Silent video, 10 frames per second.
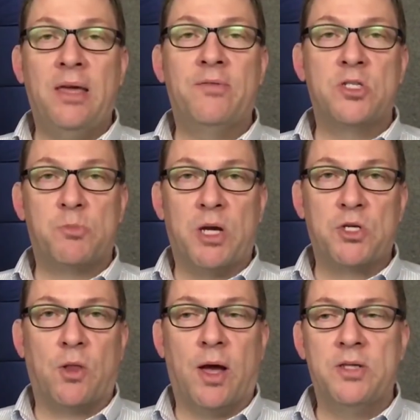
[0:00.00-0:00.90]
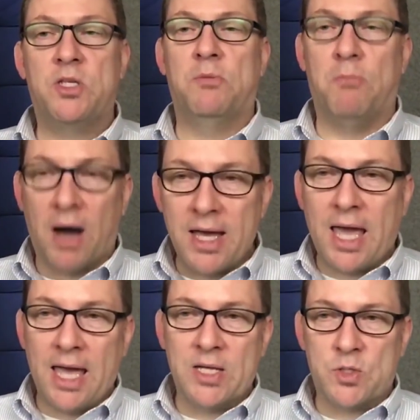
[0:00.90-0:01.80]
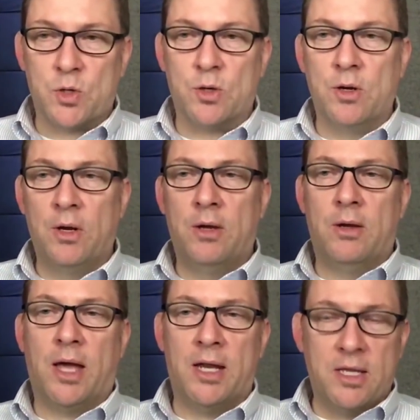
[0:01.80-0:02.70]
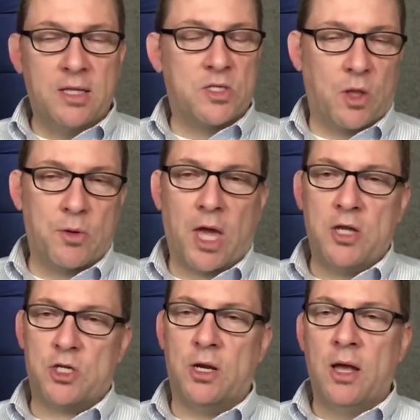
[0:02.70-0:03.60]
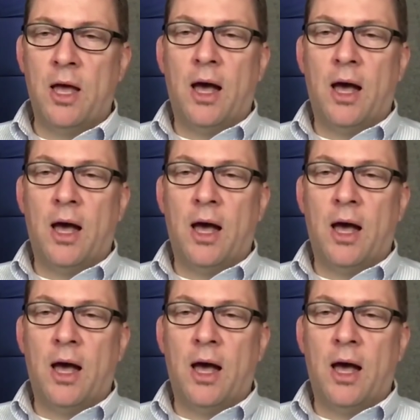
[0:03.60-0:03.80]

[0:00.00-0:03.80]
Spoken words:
even specialize in my cancer and in this location.